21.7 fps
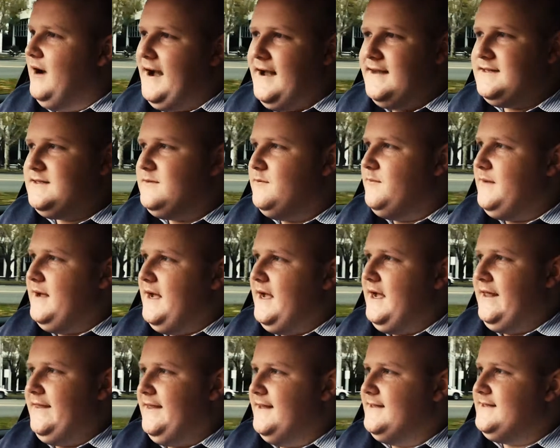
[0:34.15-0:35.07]
Ask them about
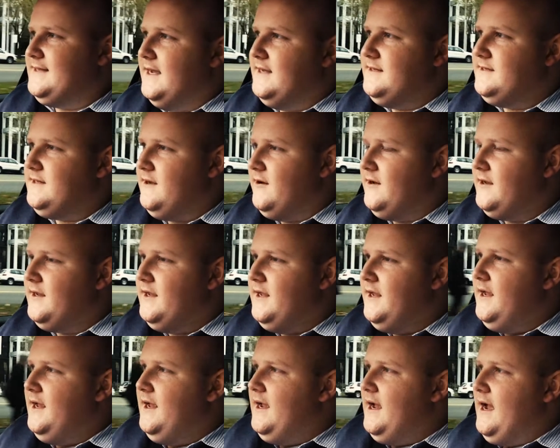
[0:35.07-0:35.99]
how their day's going.
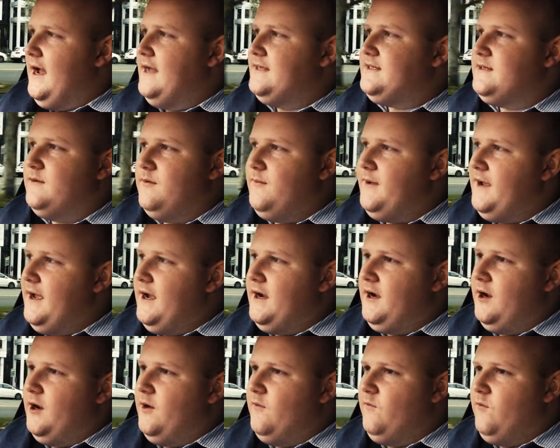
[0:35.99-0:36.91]
Ask them
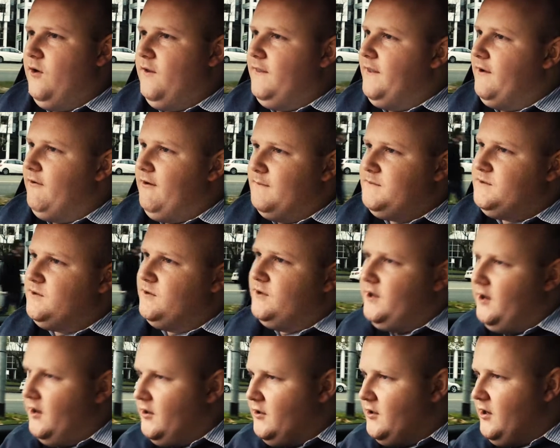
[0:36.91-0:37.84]
about kind of what they're up
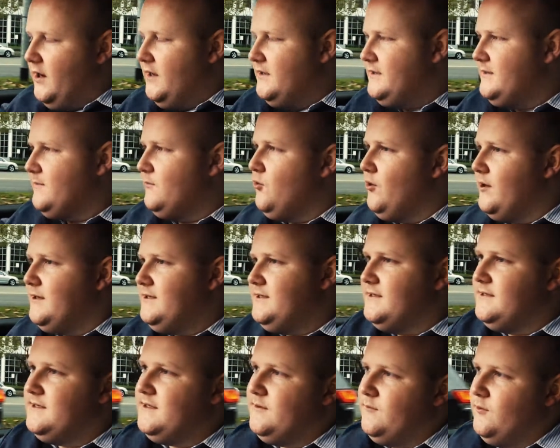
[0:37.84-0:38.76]
to. Got some
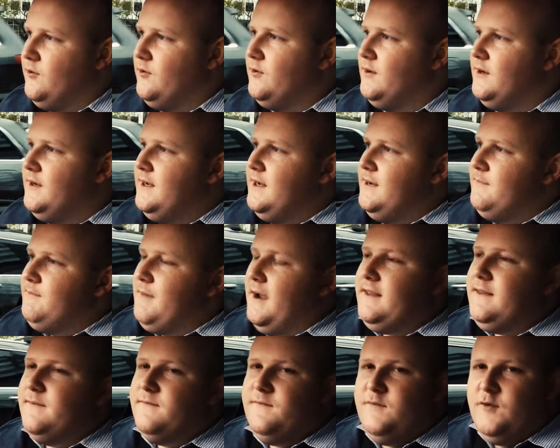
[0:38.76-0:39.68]
questions that will
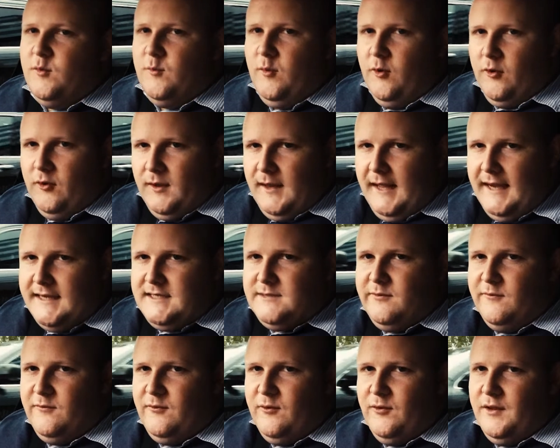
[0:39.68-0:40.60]
make them feel more relaxed
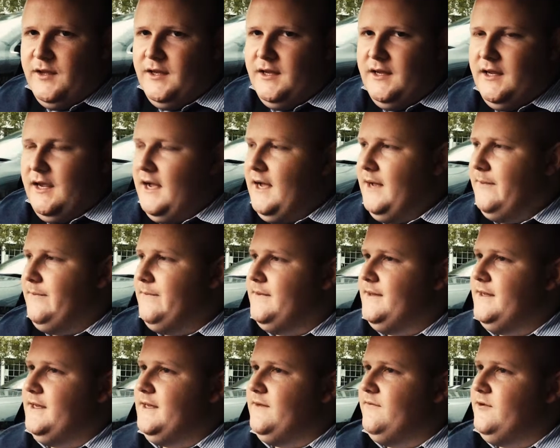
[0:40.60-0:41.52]
before the
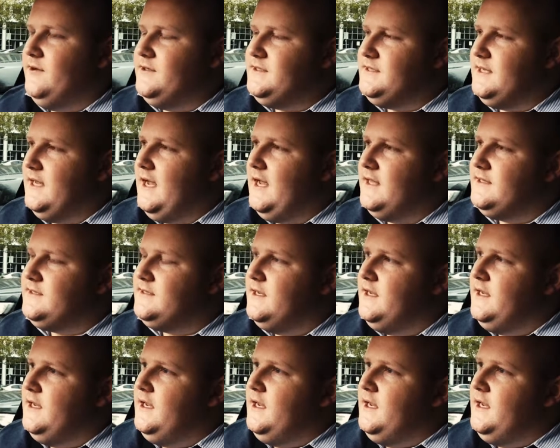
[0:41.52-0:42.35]
interview starts.